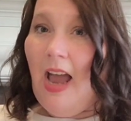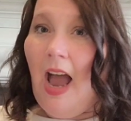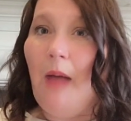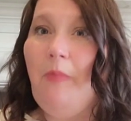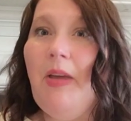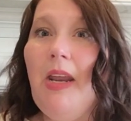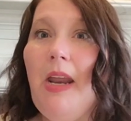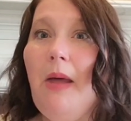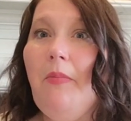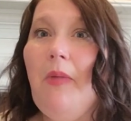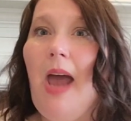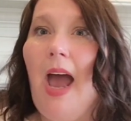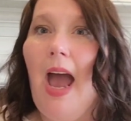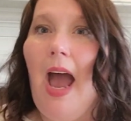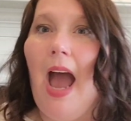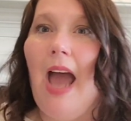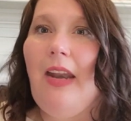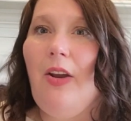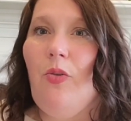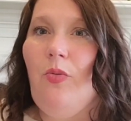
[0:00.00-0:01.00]
I mean,
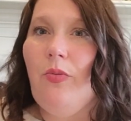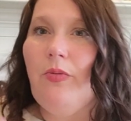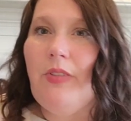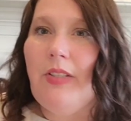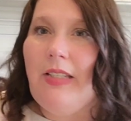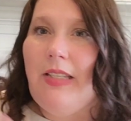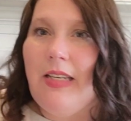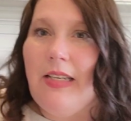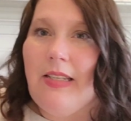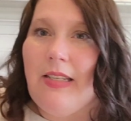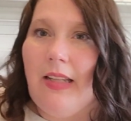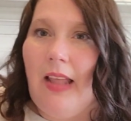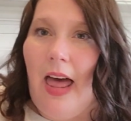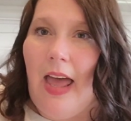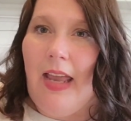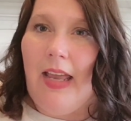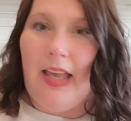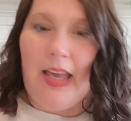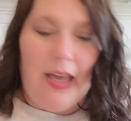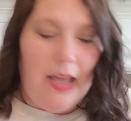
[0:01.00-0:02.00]
I don't
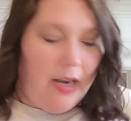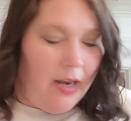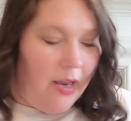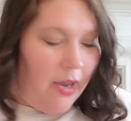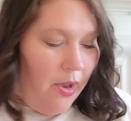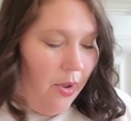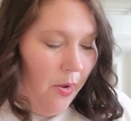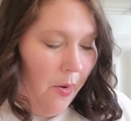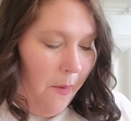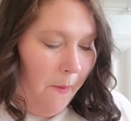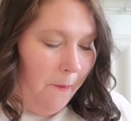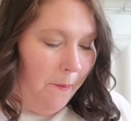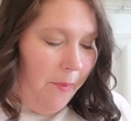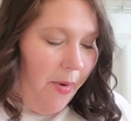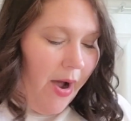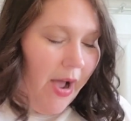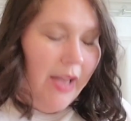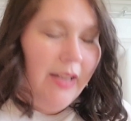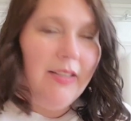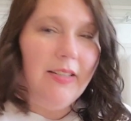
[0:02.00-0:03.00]
dislike it,
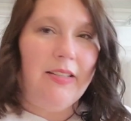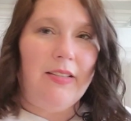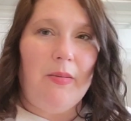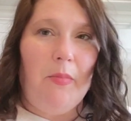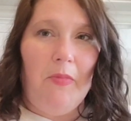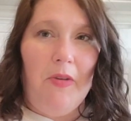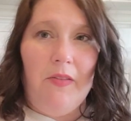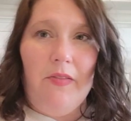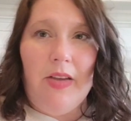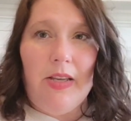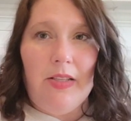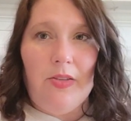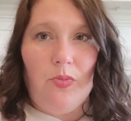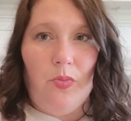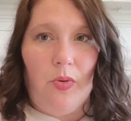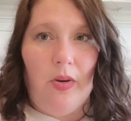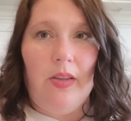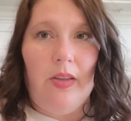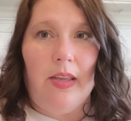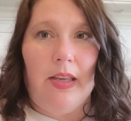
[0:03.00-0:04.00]
but some of it's
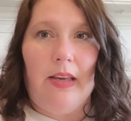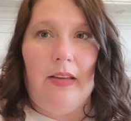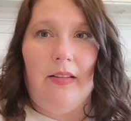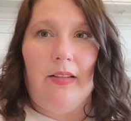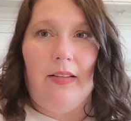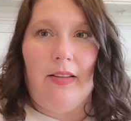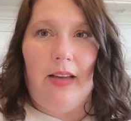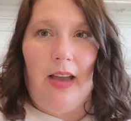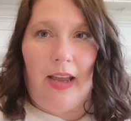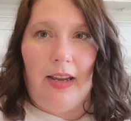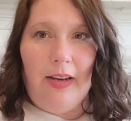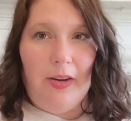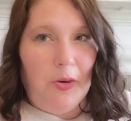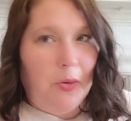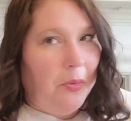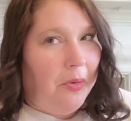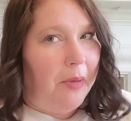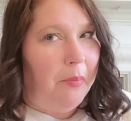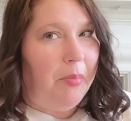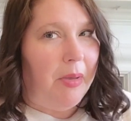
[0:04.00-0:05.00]
really kind of
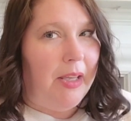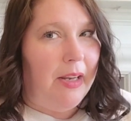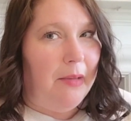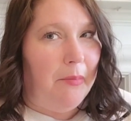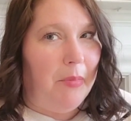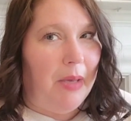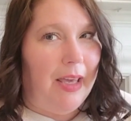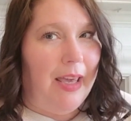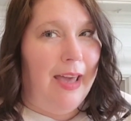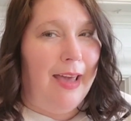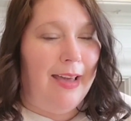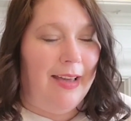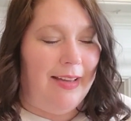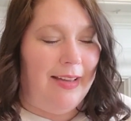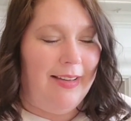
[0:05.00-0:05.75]
creepy to me.